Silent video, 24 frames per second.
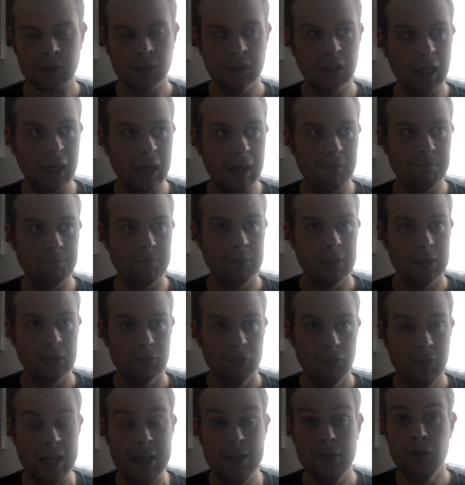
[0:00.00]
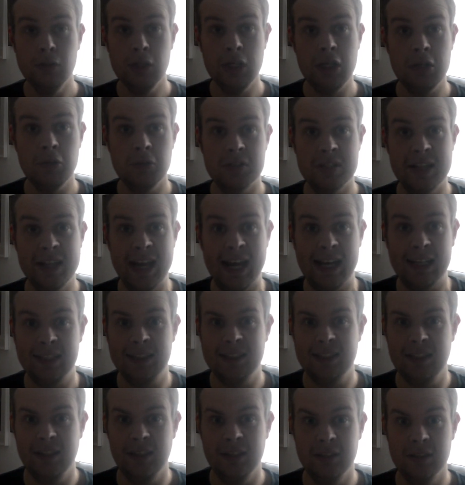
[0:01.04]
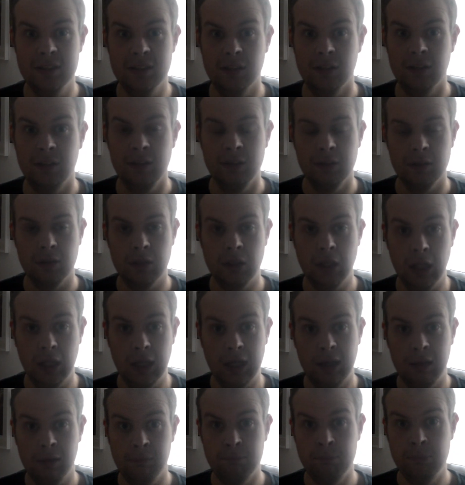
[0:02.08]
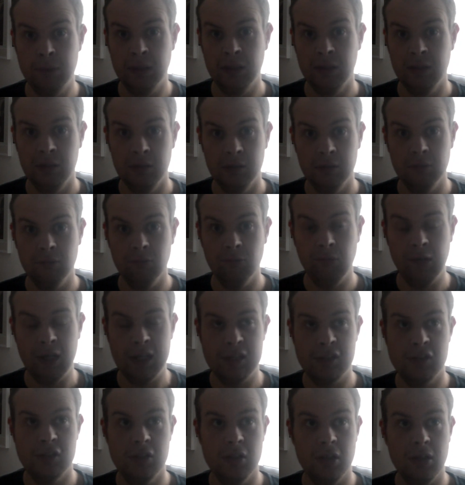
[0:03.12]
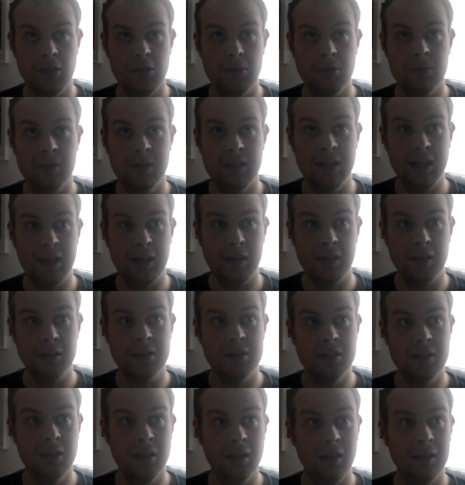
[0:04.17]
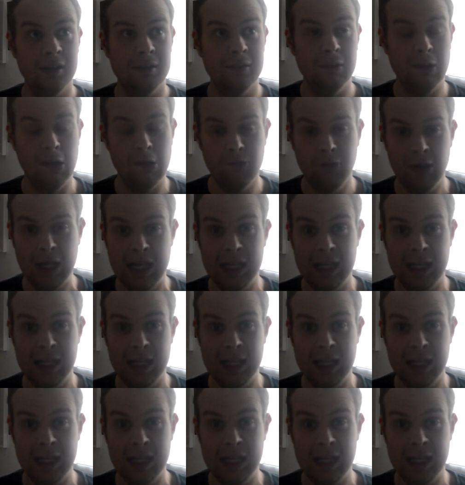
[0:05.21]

the newsletter club, which you get like the